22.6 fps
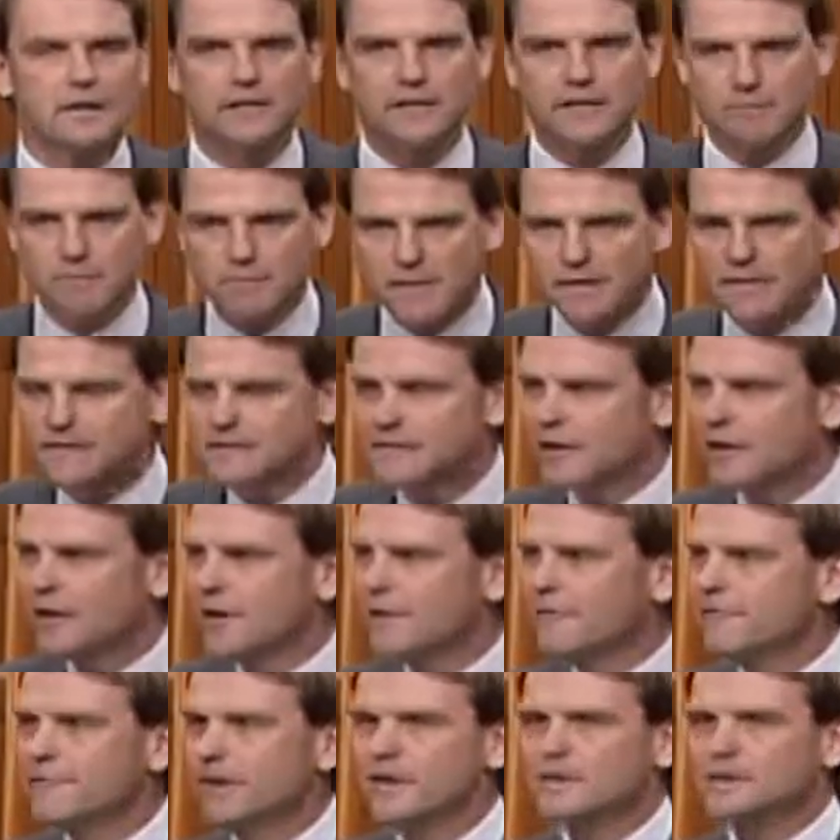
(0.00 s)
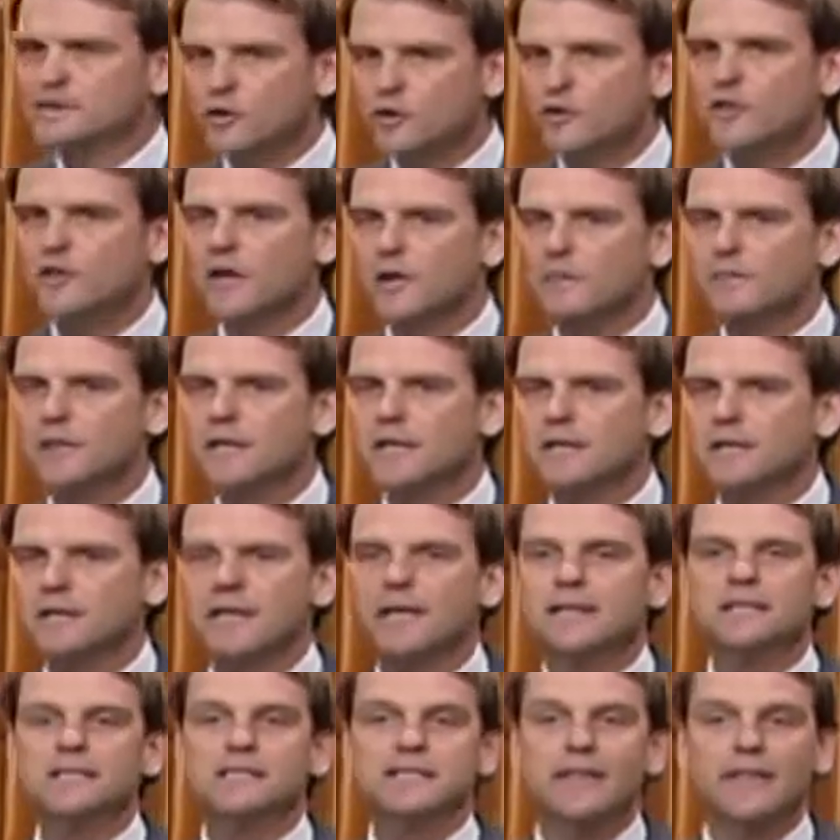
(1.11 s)
in military affairs, could there be to
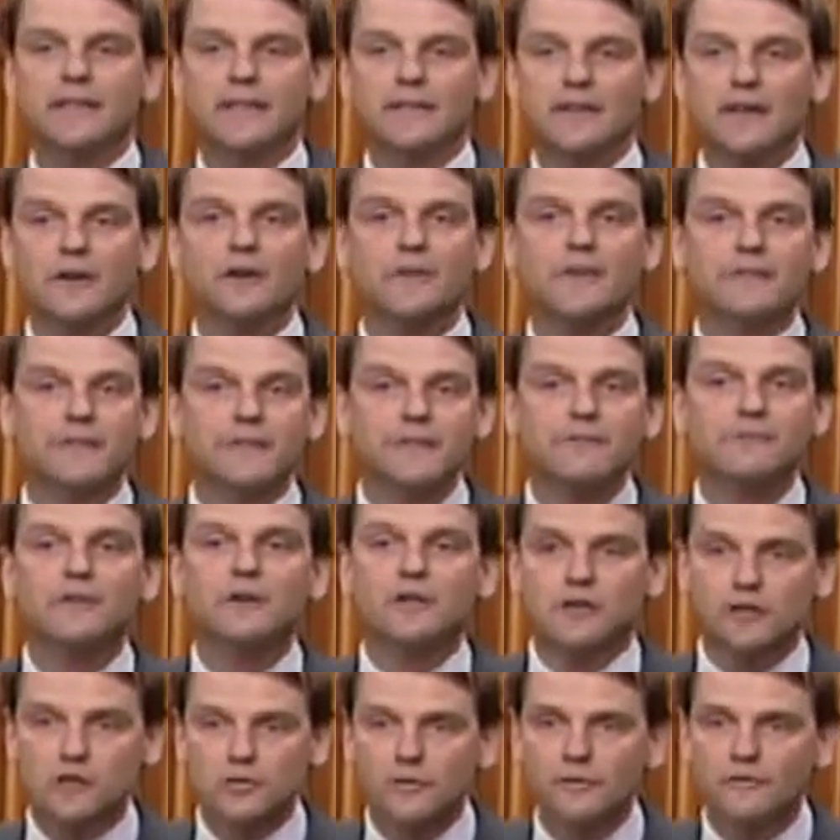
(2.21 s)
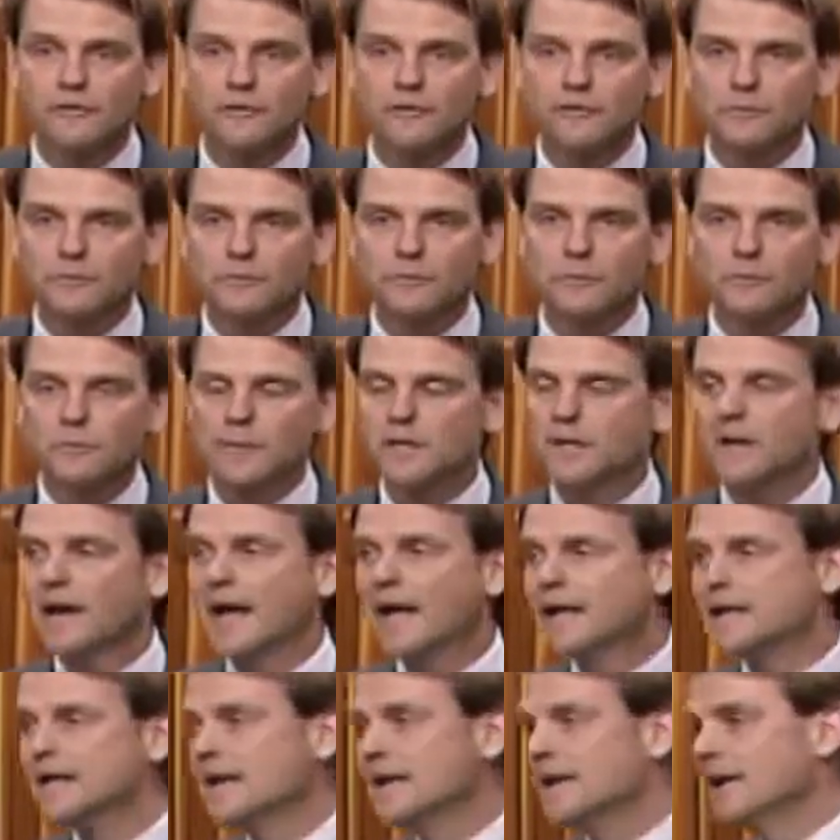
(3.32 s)
then to say that they're in a different universe, Mr. Speaker?
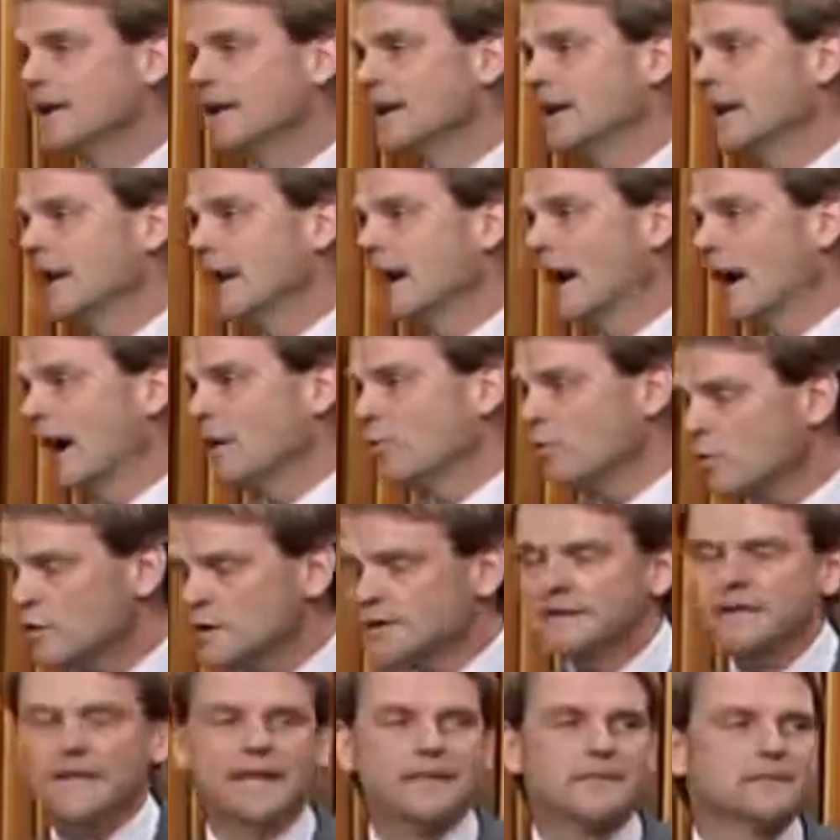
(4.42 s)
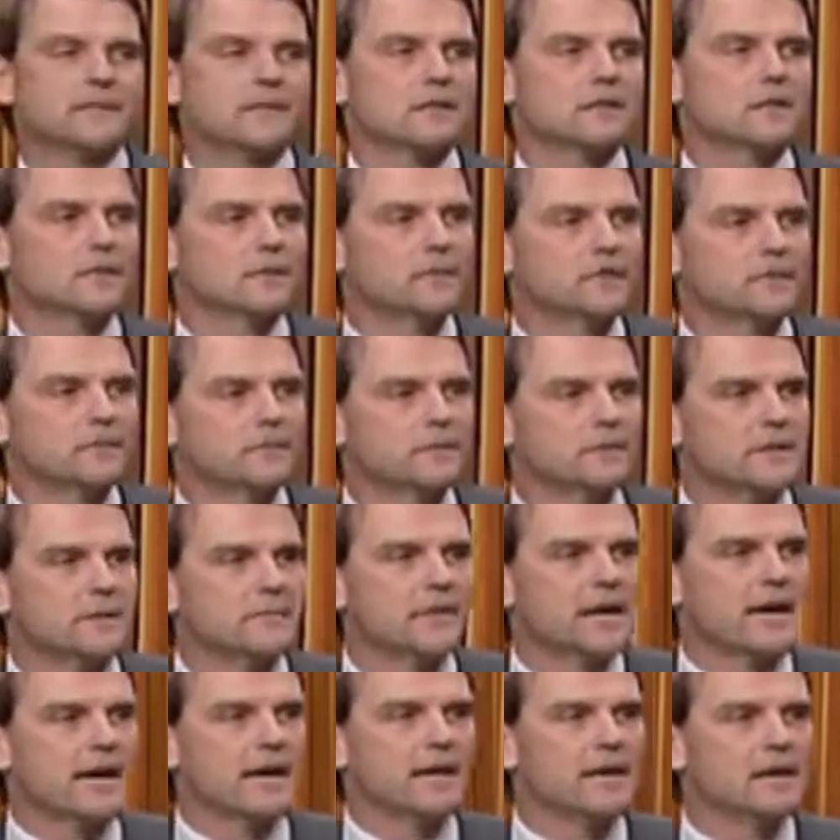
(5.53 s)
And I would like to close simply
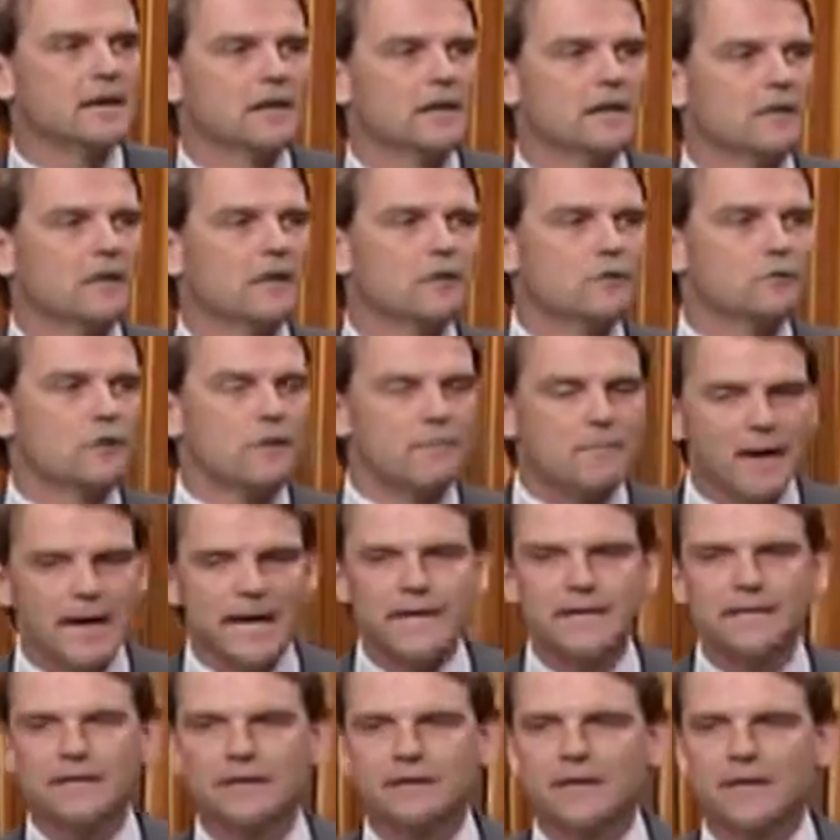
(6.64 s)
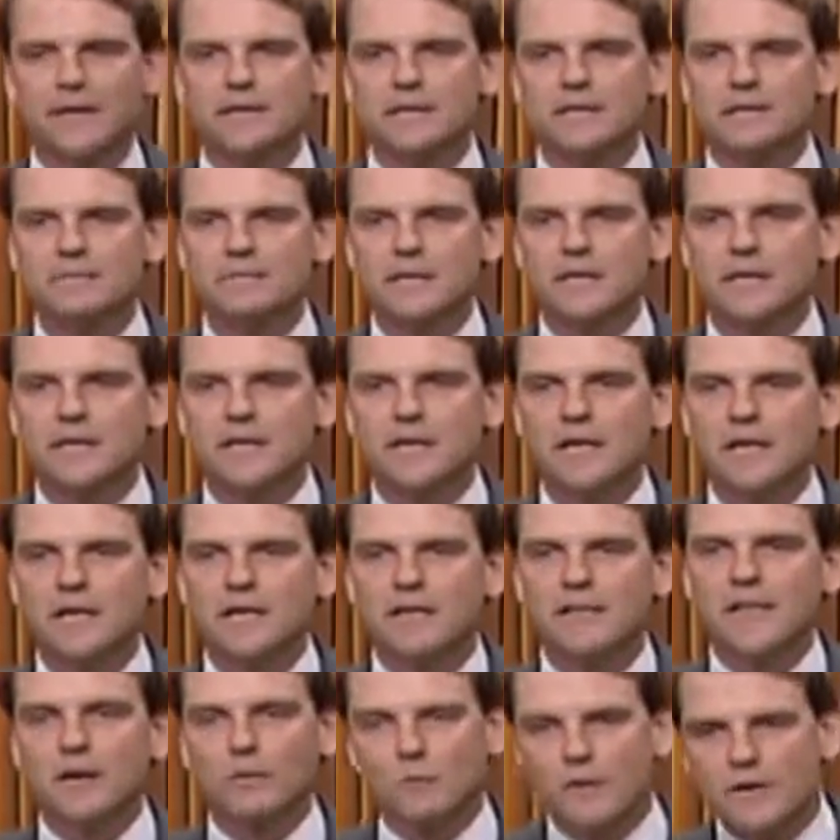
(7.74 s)
by reminding the NDP
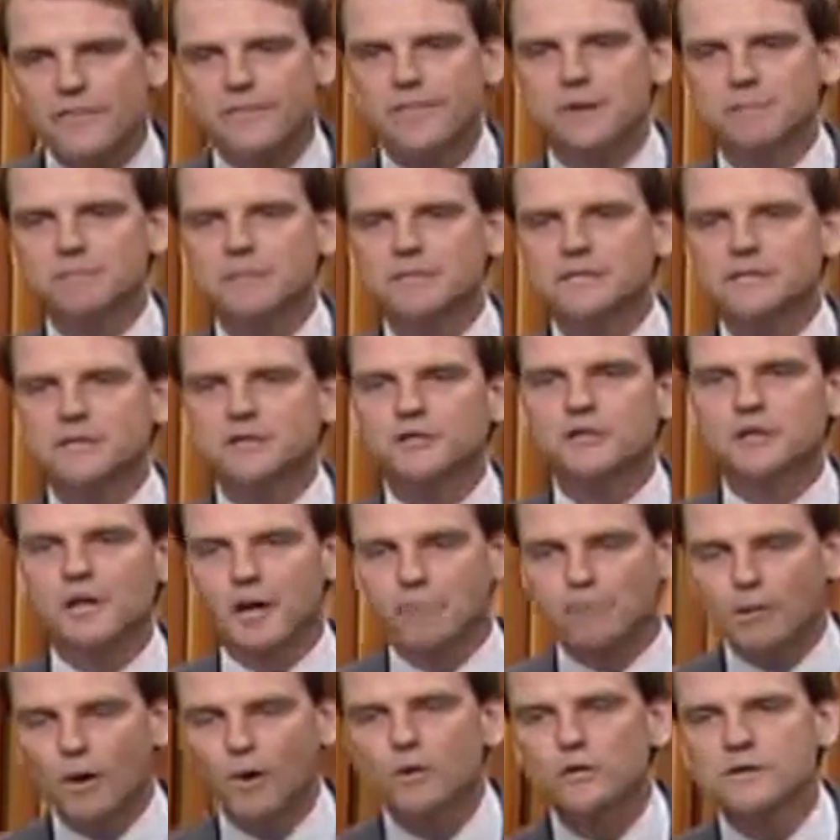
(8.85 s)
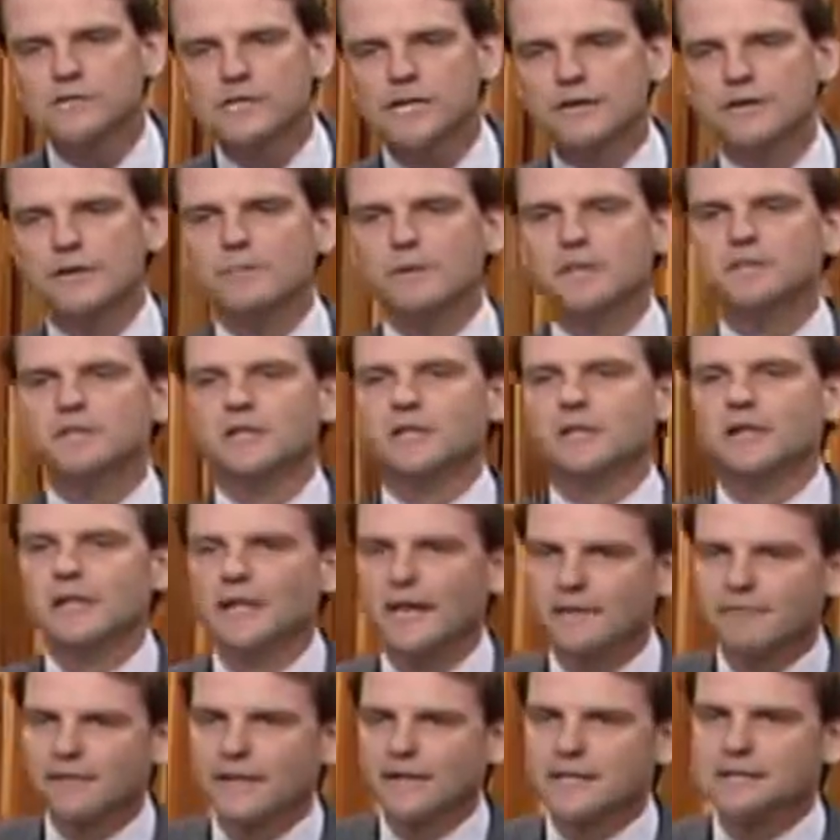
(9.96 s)
that with their position opposing the mission in
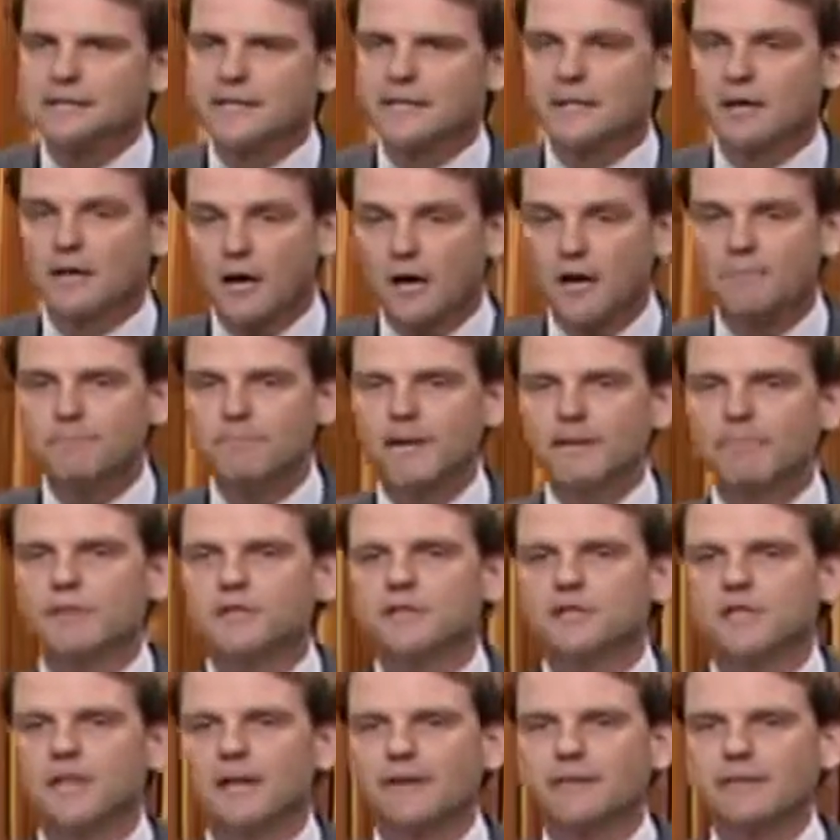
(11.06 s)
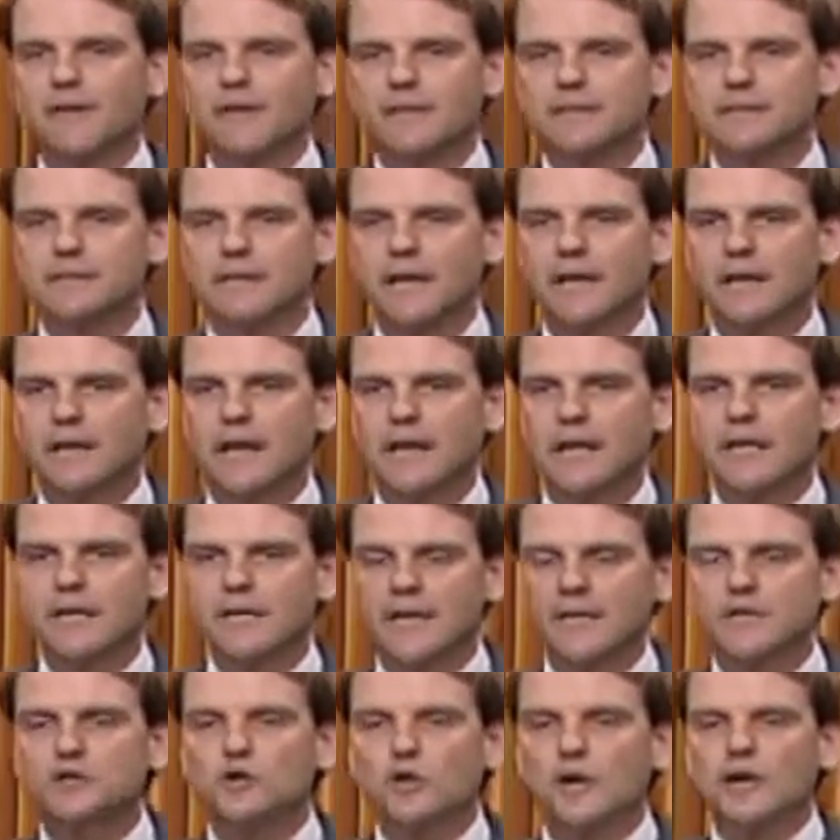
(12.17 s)
Afghanistan, the combat mission in Afghanistan,
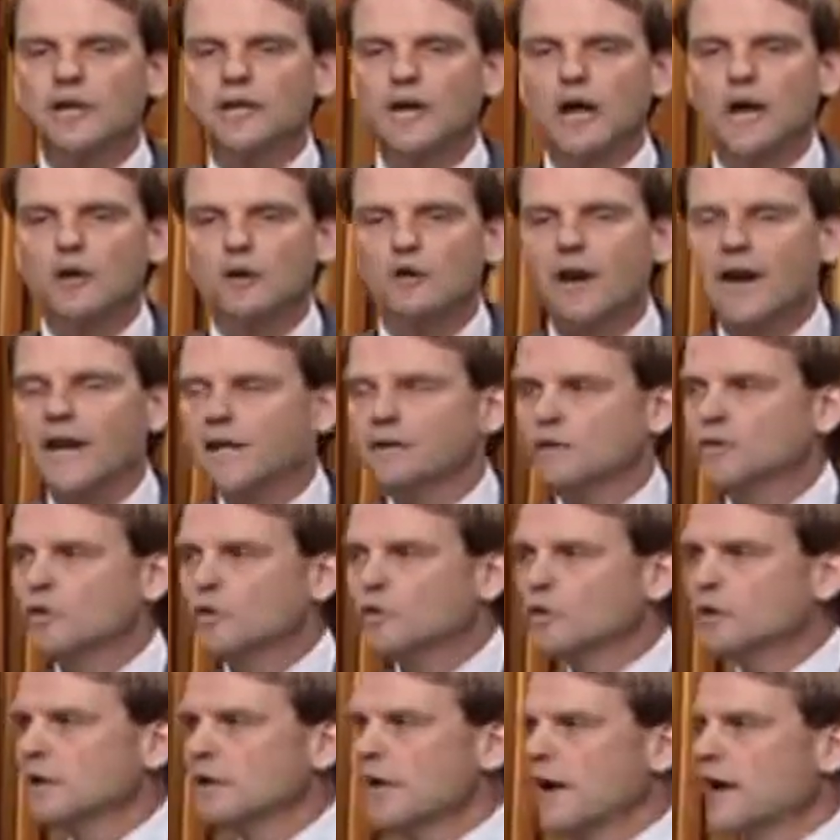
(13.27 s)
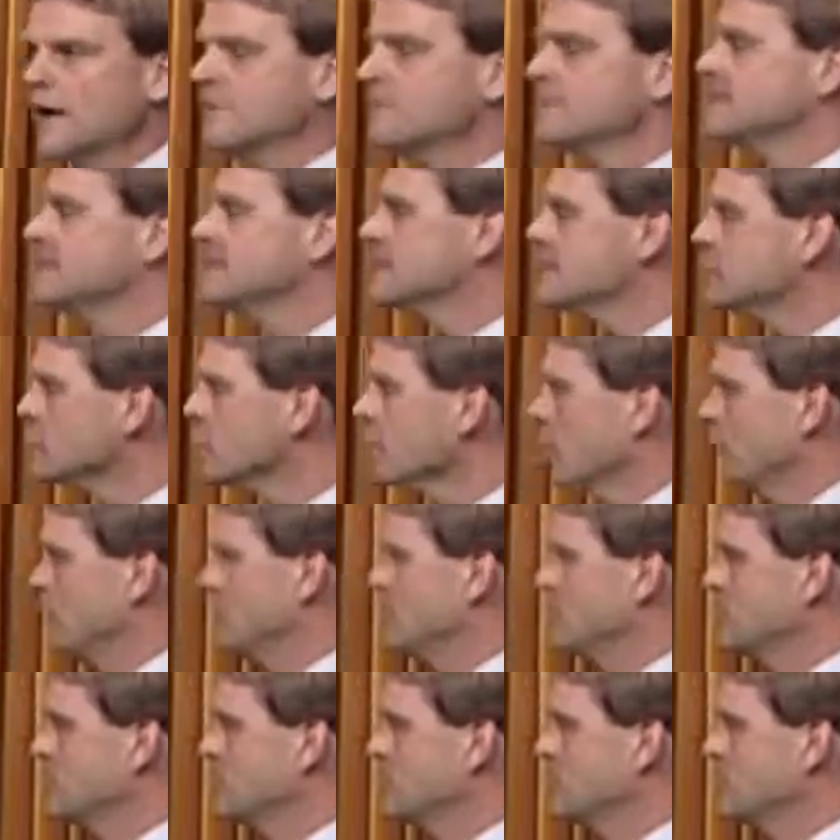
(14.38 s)
they join a grand total of zero